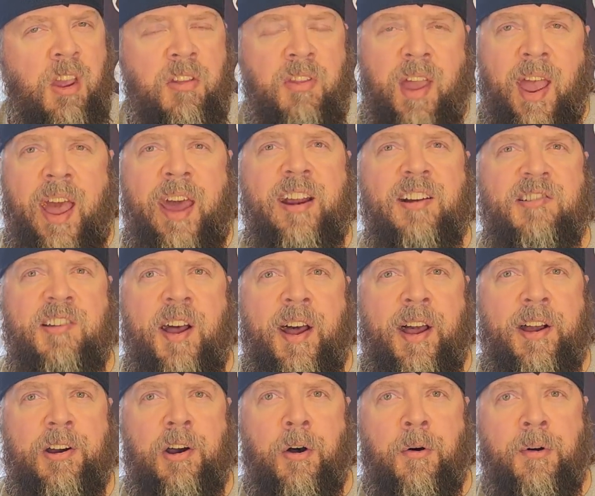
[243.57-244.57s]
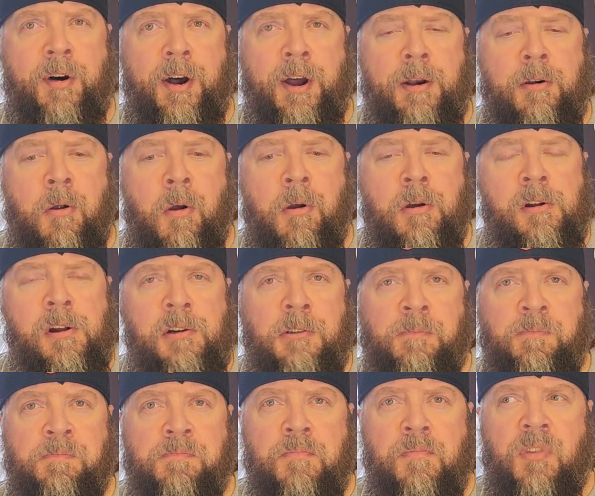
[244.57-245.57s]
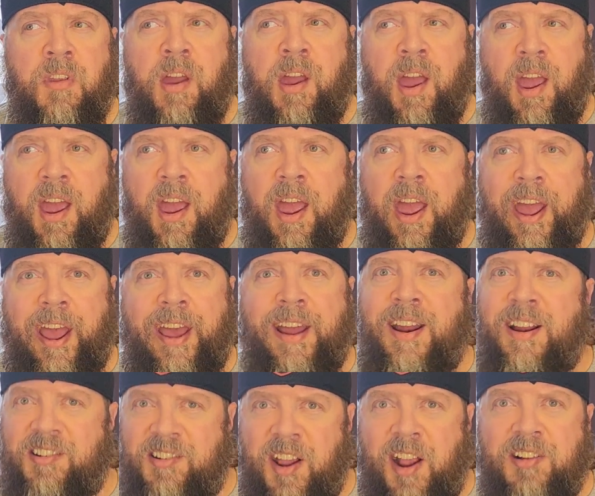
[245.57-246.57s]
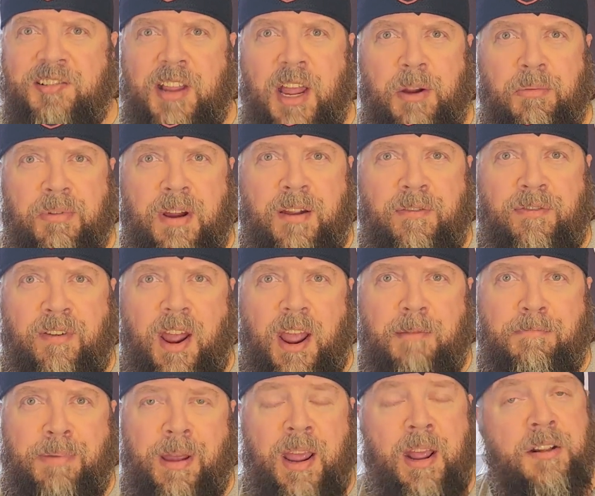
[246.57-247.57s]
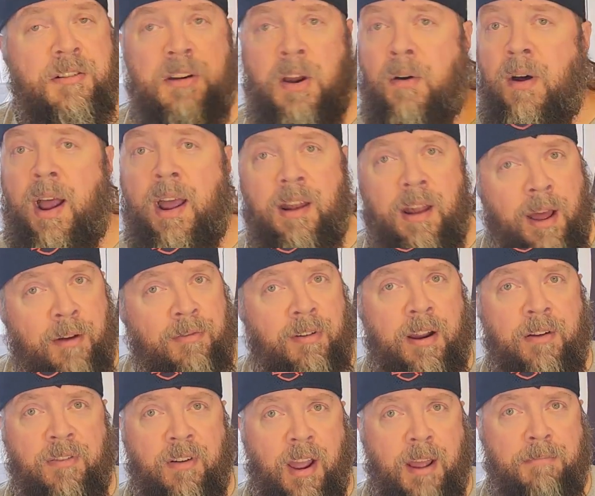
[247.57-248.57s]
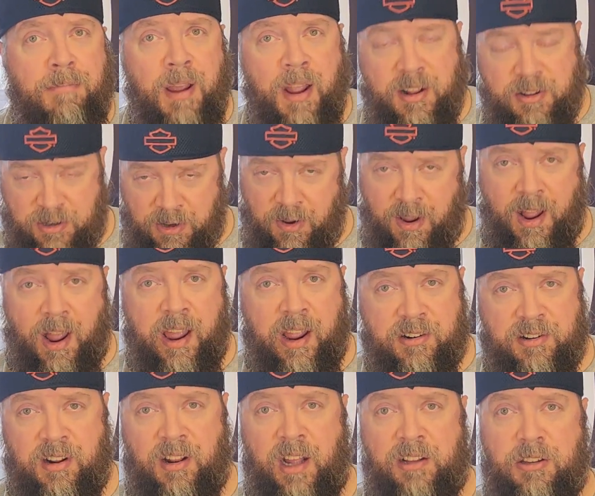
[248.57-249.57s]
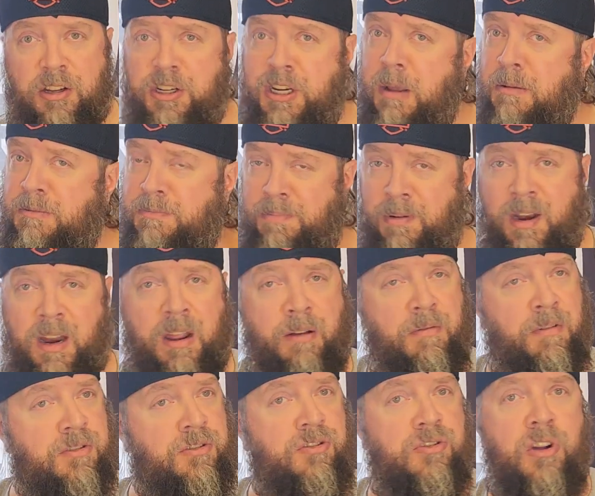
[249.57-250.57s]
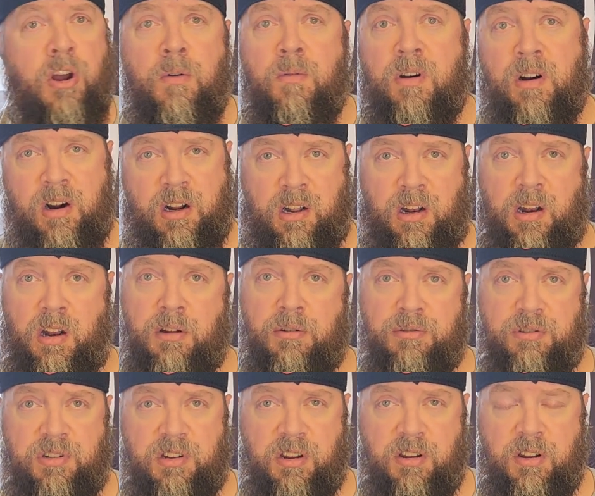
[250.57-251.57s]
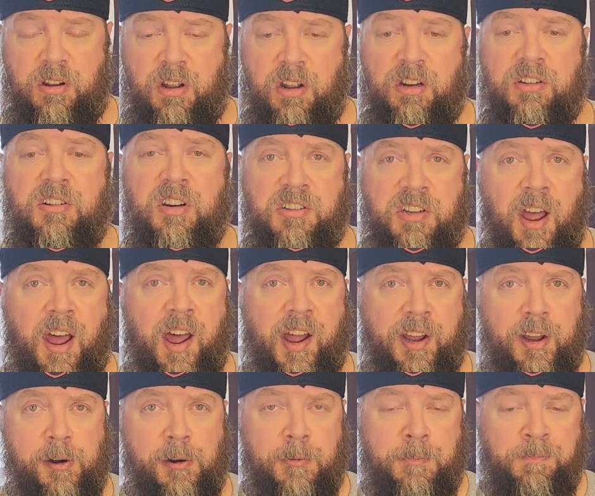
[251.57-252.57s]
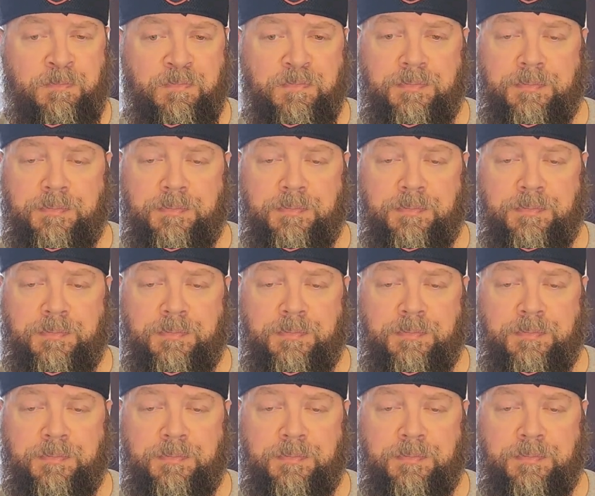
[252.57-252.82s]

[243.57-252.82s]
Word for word: They had a taco one and it tastes like refried beans. Now, I love refried beans, so I actually like the chips, but it was nowhere close to taco.